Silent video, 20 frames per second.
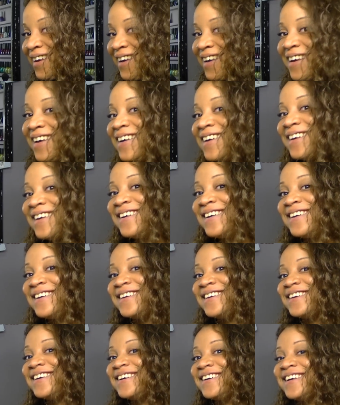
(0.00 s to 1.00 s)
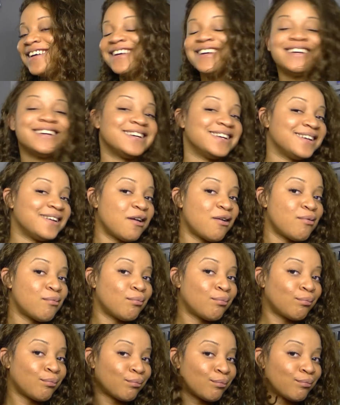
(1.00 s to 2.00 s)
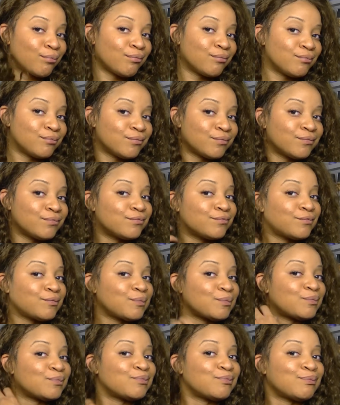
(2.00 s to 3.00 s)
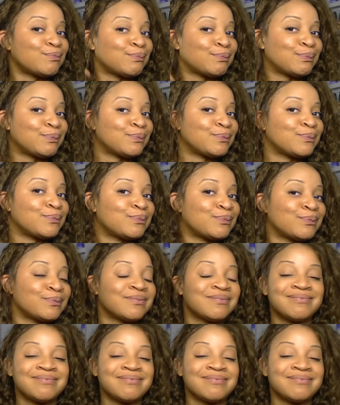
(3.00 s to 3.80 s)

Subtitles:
(silence)